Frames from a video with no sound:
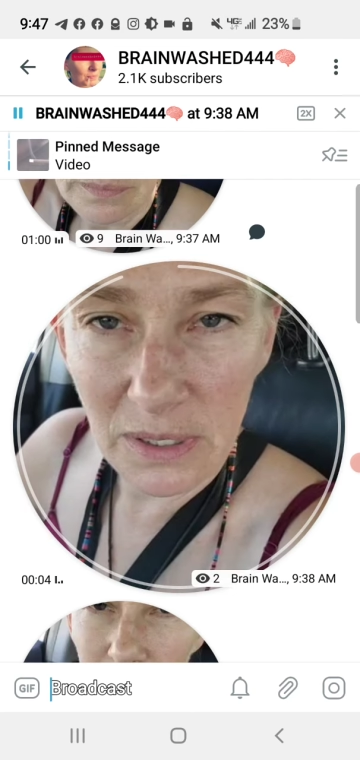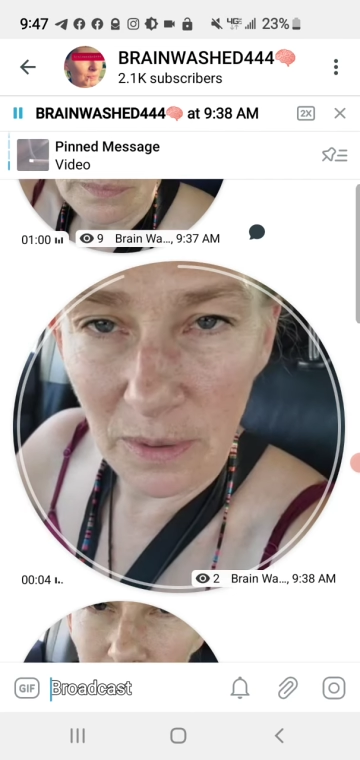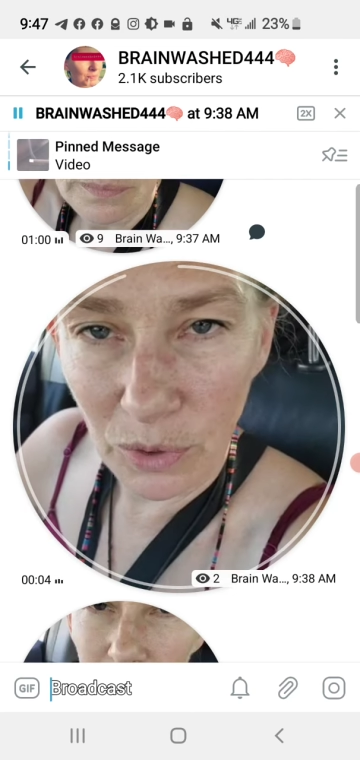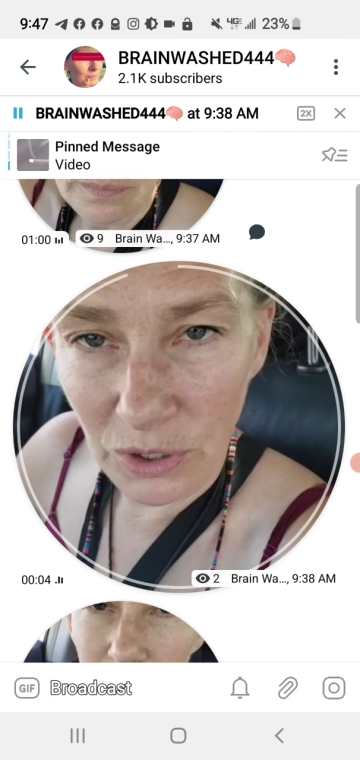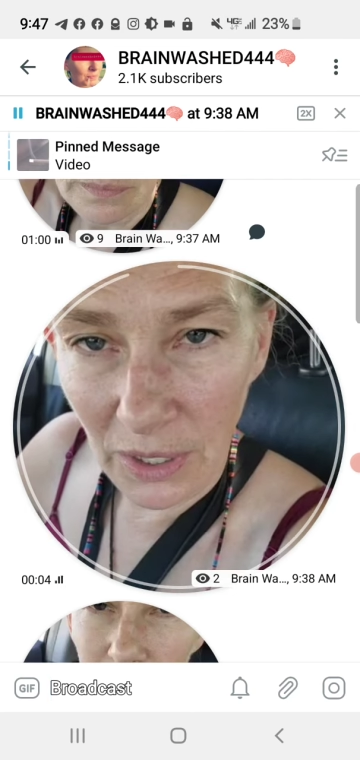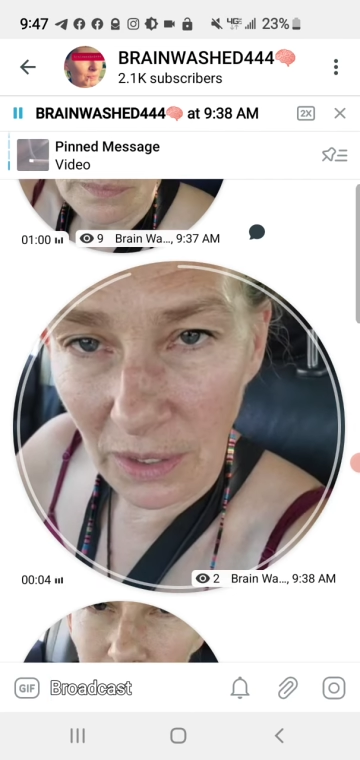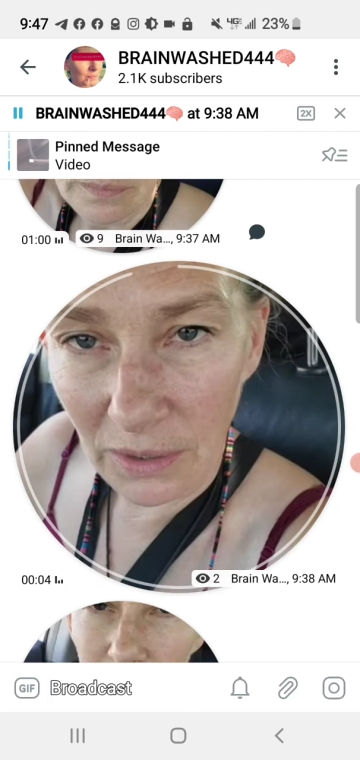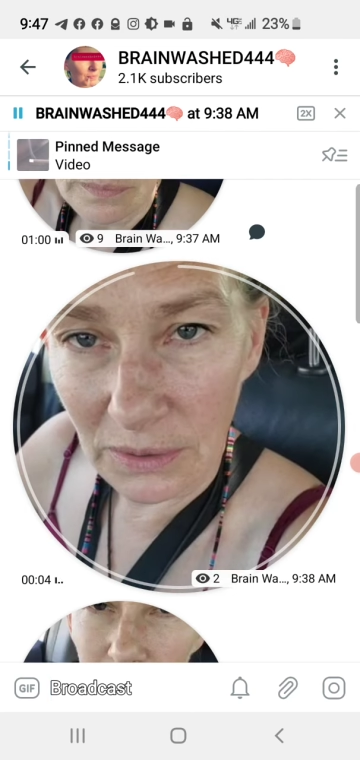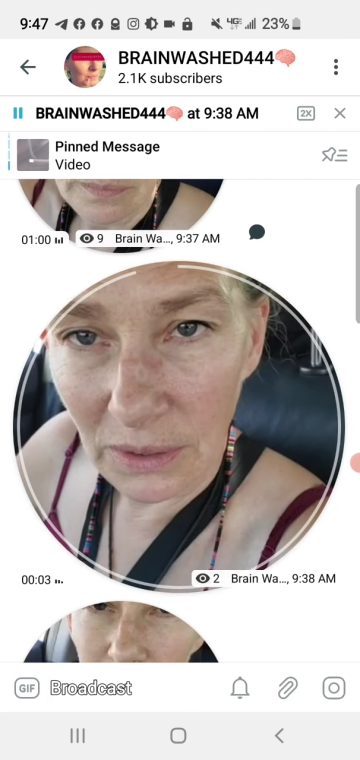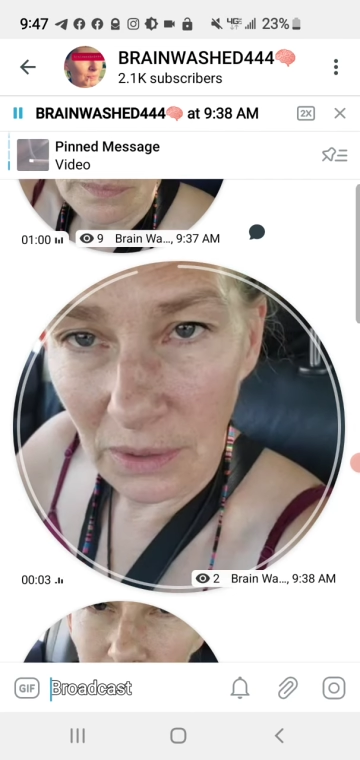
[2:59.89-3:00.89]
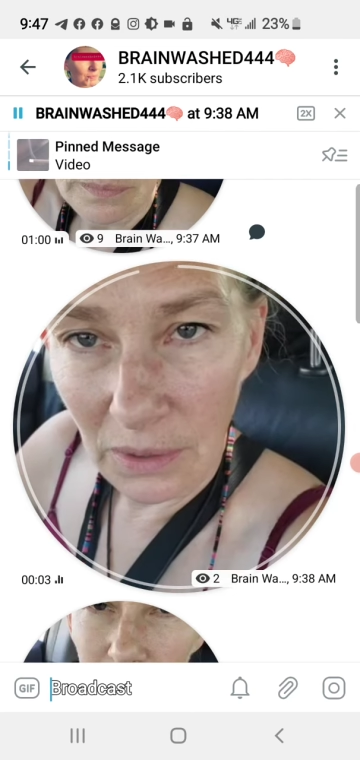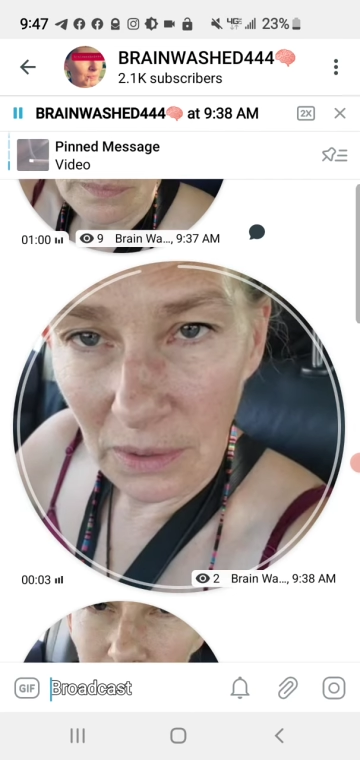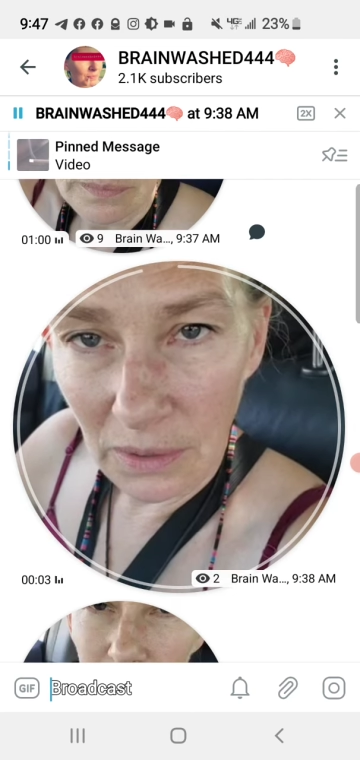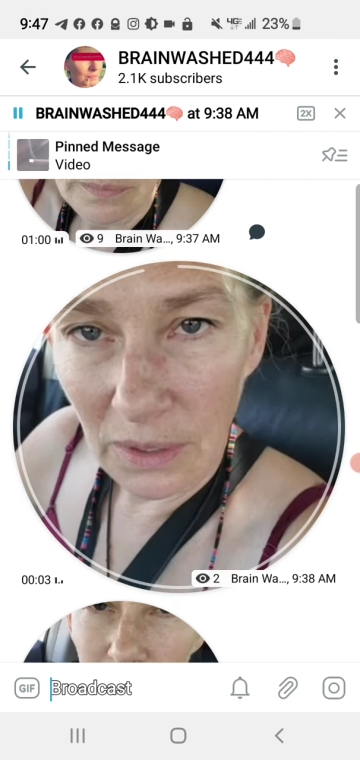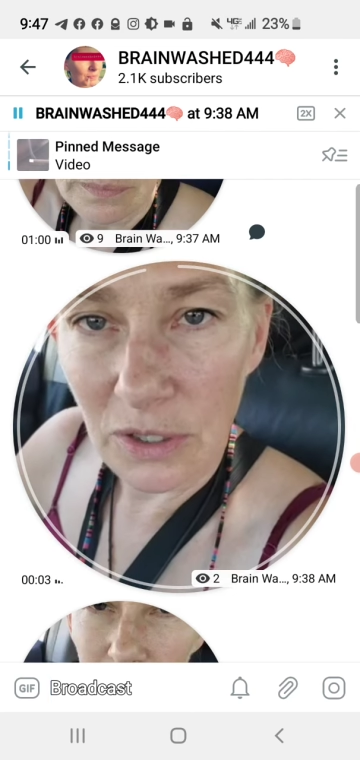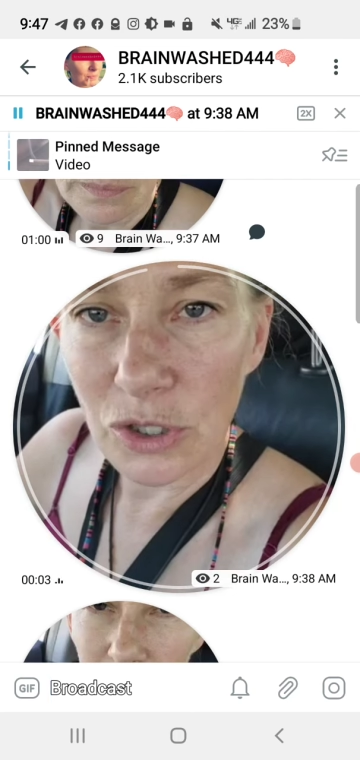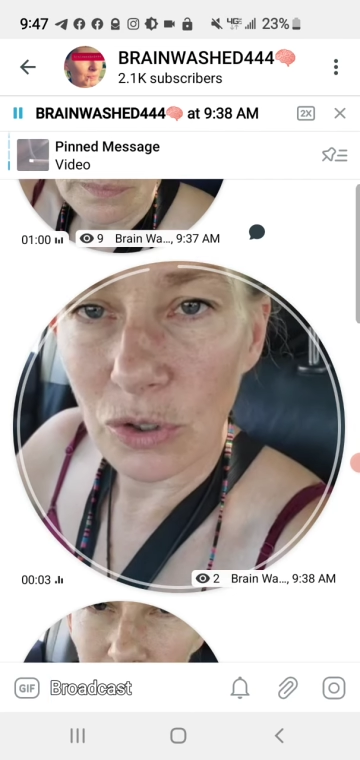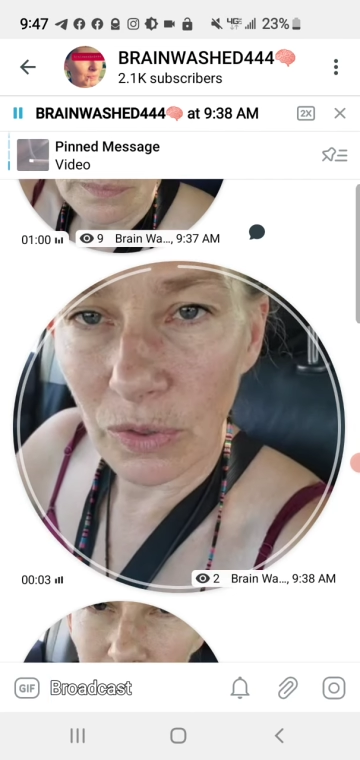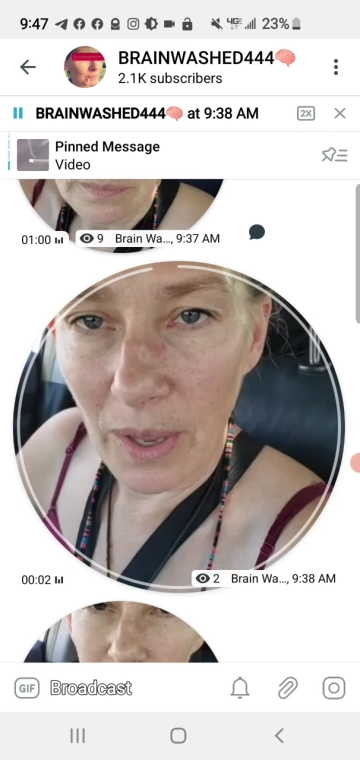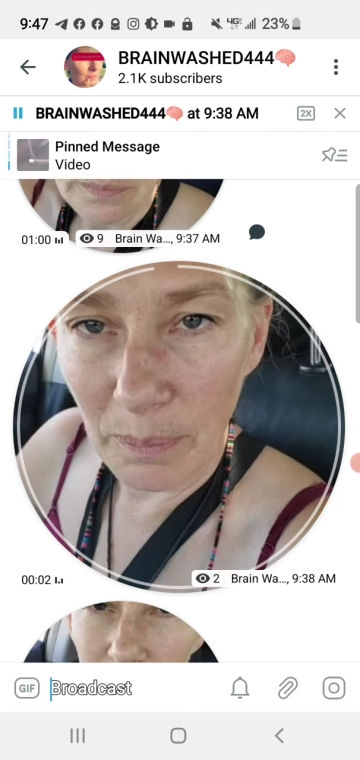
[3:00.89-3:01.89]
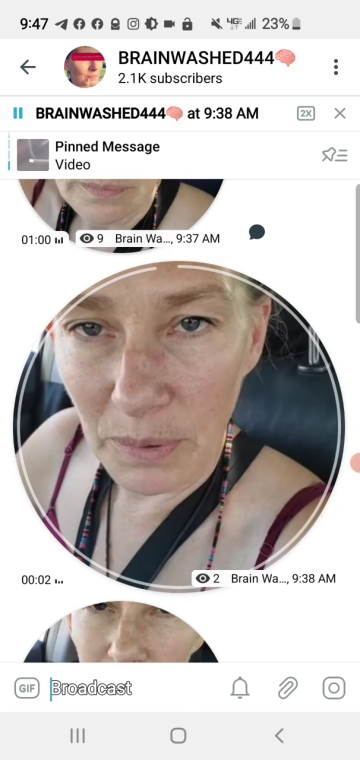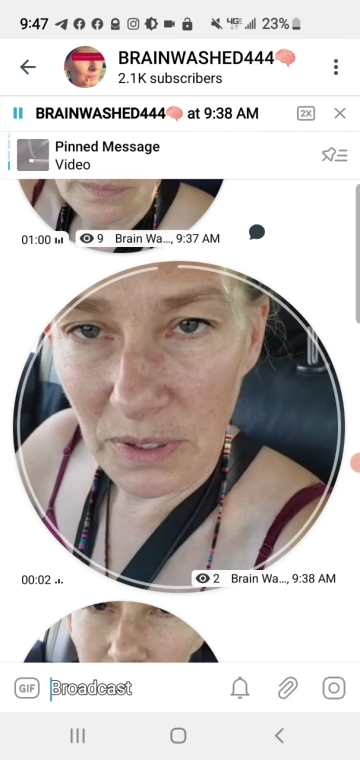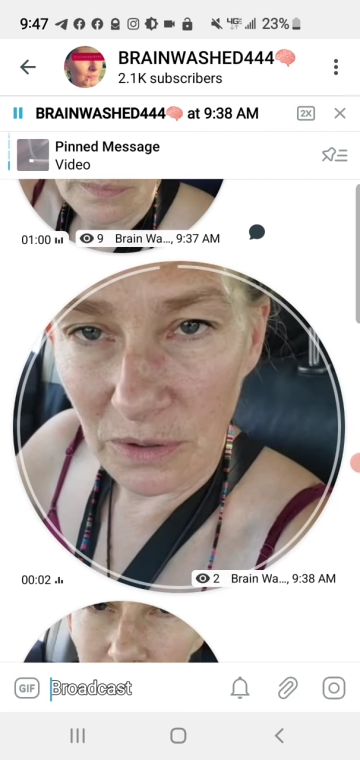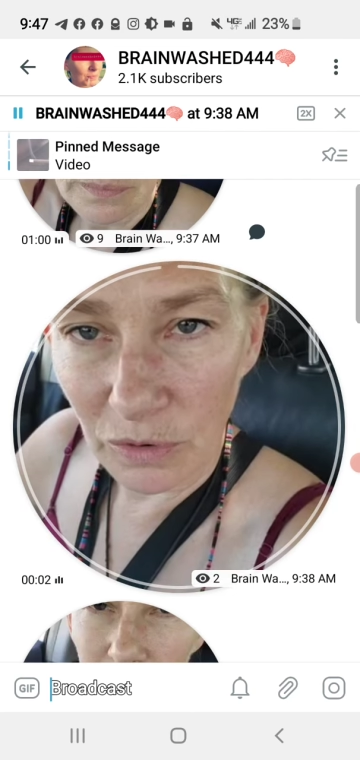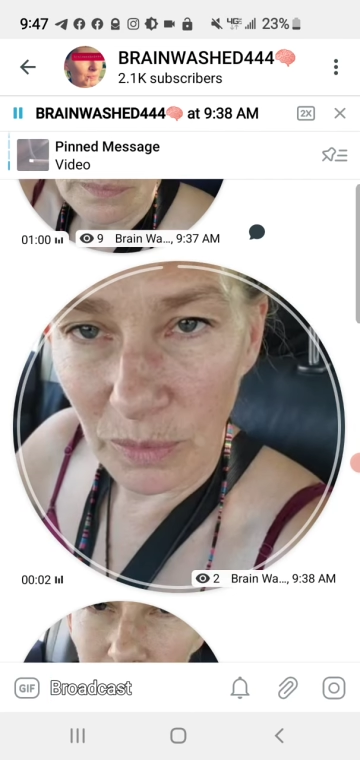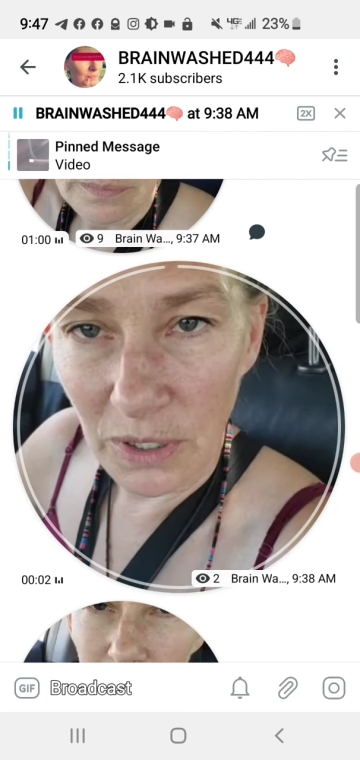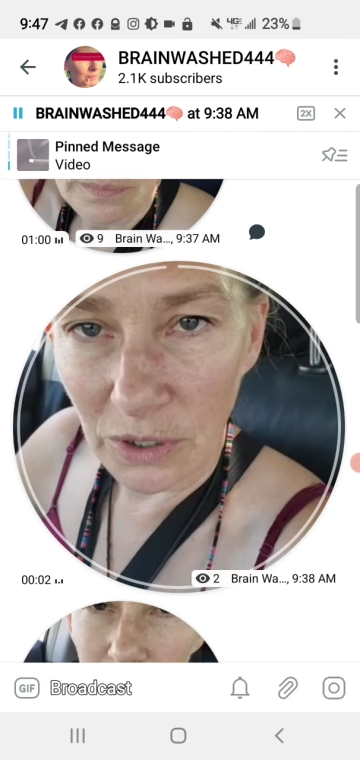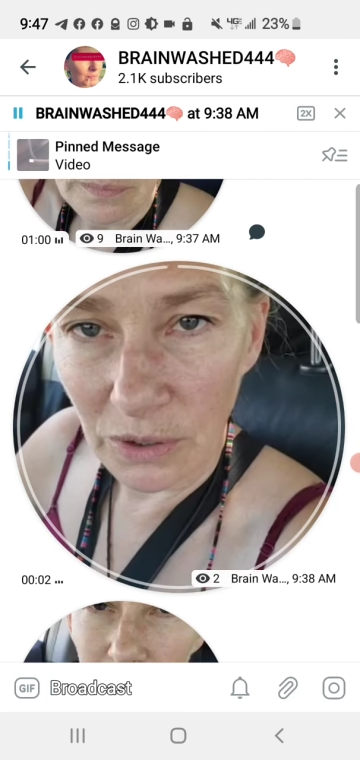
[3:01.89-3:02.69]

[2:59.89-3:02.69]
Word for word: Blessington Botanicals. They stole that business